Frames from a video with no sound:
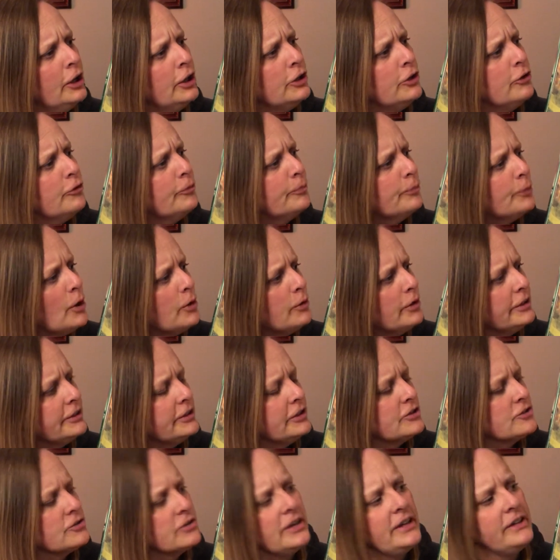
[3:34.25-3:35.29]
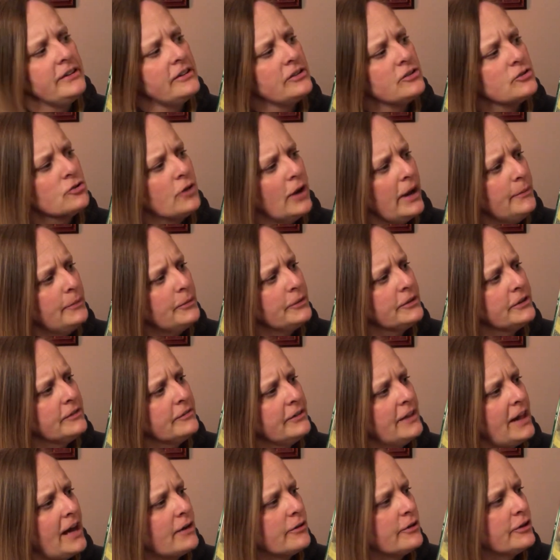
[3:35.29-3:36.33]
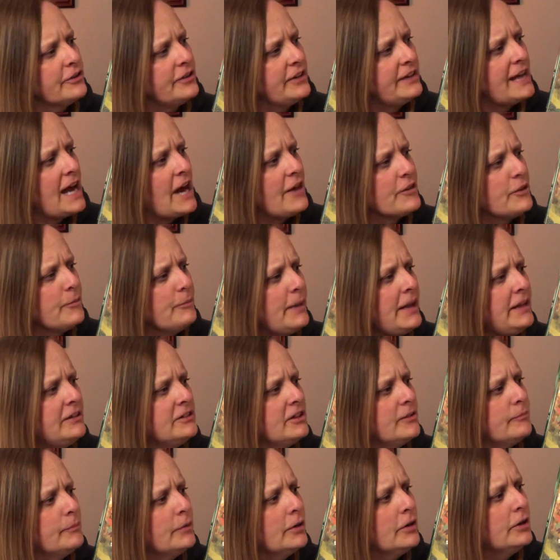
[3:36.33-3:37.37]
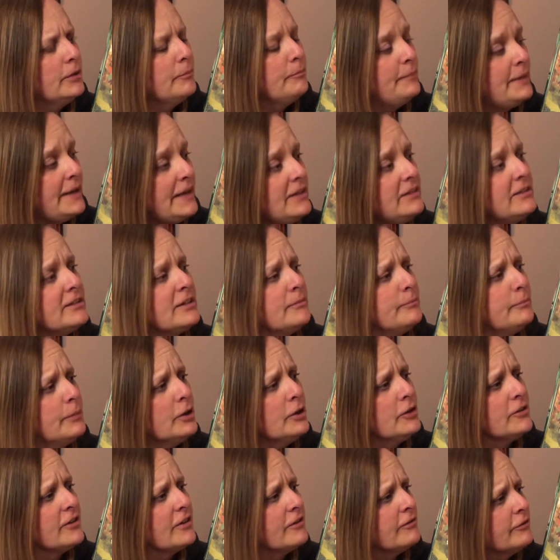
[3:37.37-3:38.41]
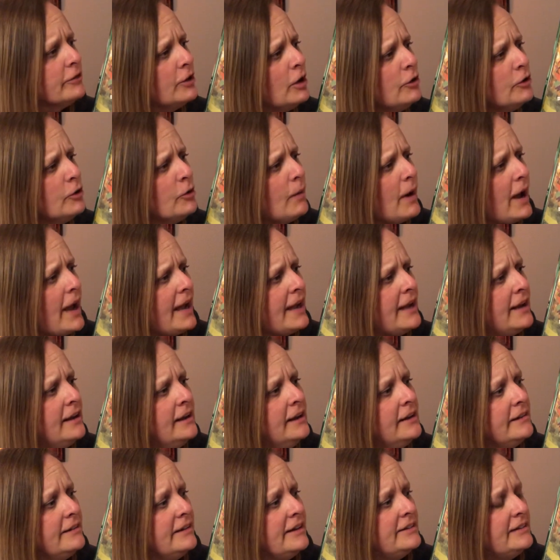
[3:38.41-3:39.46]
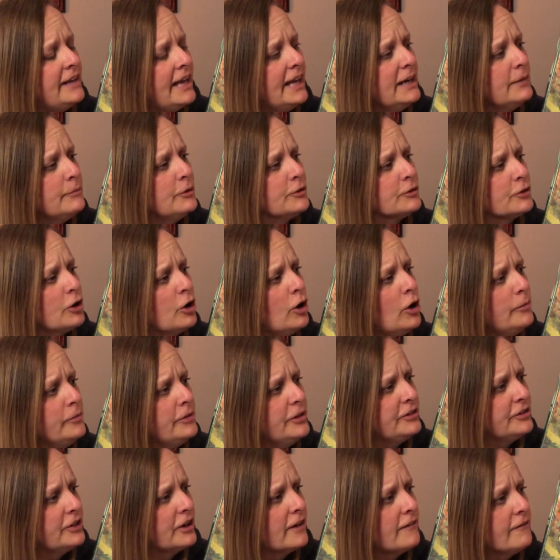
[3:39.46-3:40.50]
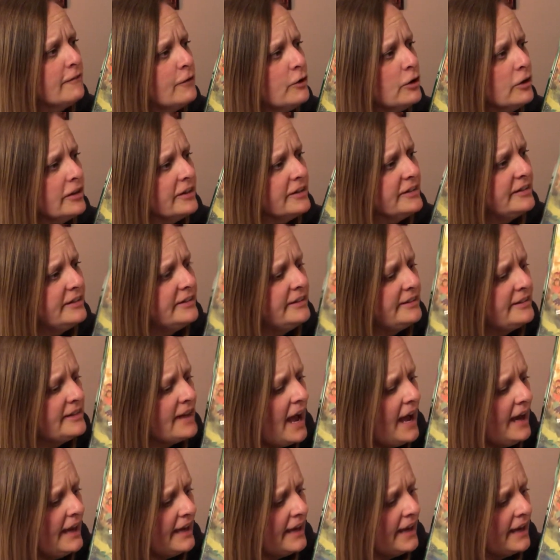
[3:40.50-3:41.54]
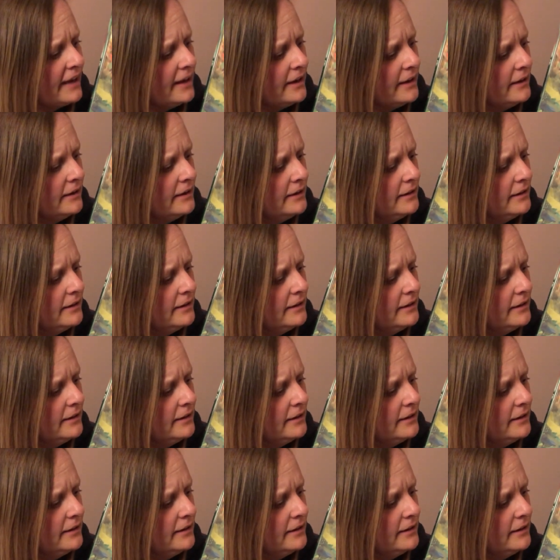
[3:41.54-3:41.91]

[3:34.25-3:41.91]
You've broken the trees and trampled the flowers, and now the bees and birds have flown away. These animals are homeless and our forest is dying."